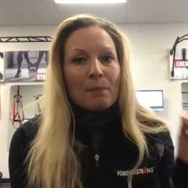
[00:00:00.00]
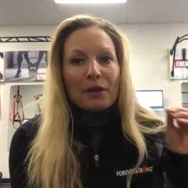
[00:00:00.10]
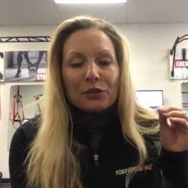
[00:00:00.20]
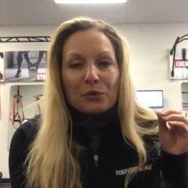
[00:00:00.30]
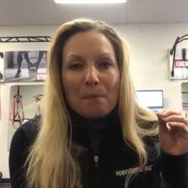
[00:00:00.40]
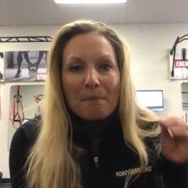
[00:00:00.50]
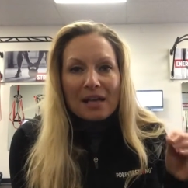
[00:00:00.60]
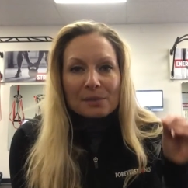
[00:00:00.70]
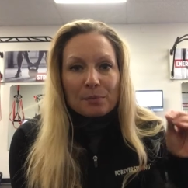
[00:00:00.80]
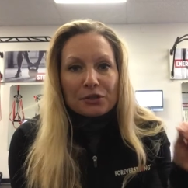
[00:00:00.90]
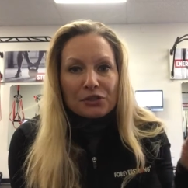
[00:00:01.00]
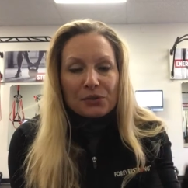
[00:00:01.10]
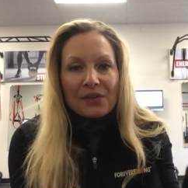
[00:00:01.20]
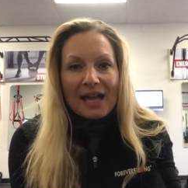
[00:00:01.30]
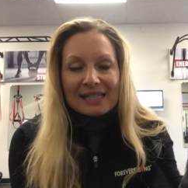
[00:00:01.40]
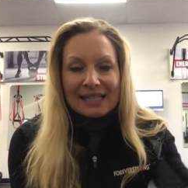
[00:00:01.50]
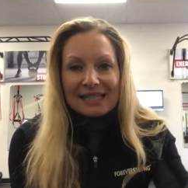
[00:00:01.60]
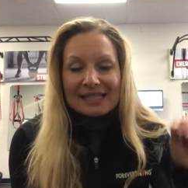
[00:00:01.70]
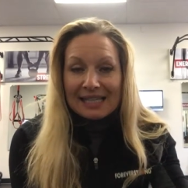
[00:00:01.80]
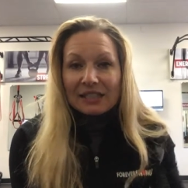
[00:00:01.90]
but you must pursue that
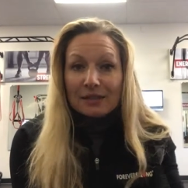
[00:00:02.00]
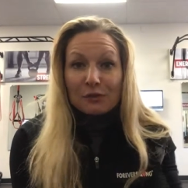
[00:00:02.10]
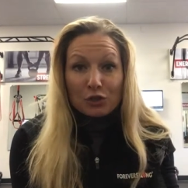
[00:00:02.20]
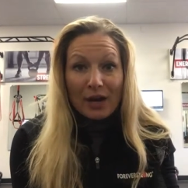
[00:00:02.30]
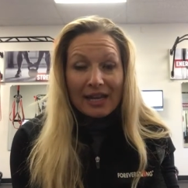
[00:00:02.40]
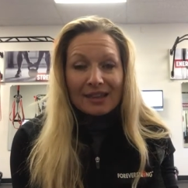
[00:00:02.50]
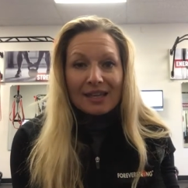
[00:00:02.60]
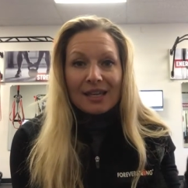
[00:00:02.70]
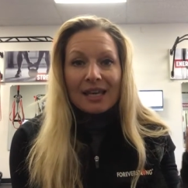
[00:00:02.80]
skill of strength